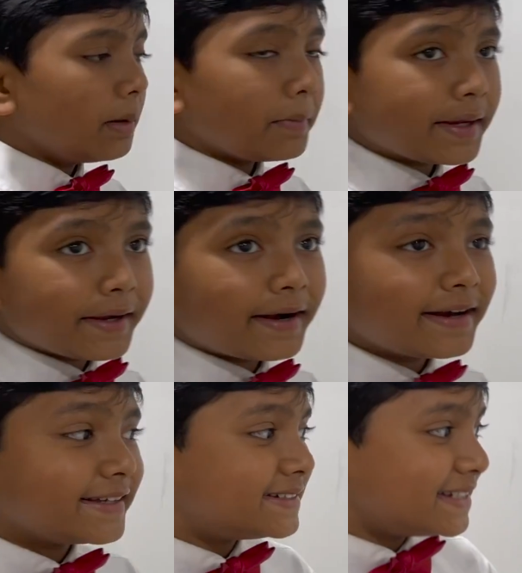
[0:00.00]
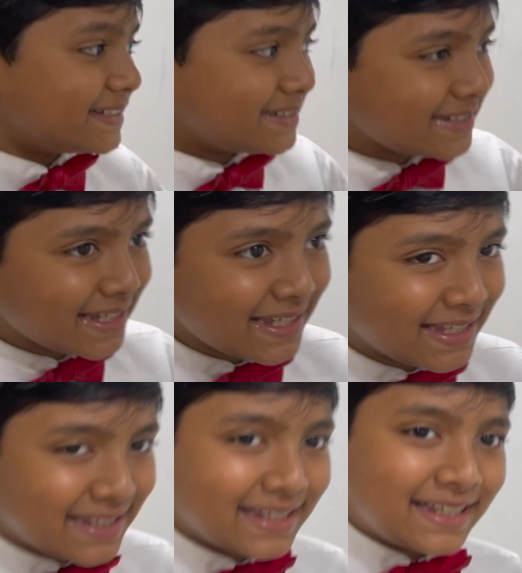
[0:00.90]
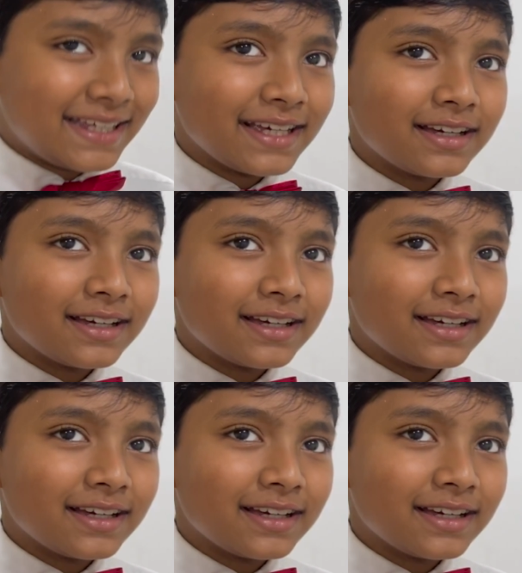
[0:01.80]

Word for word: Because you see,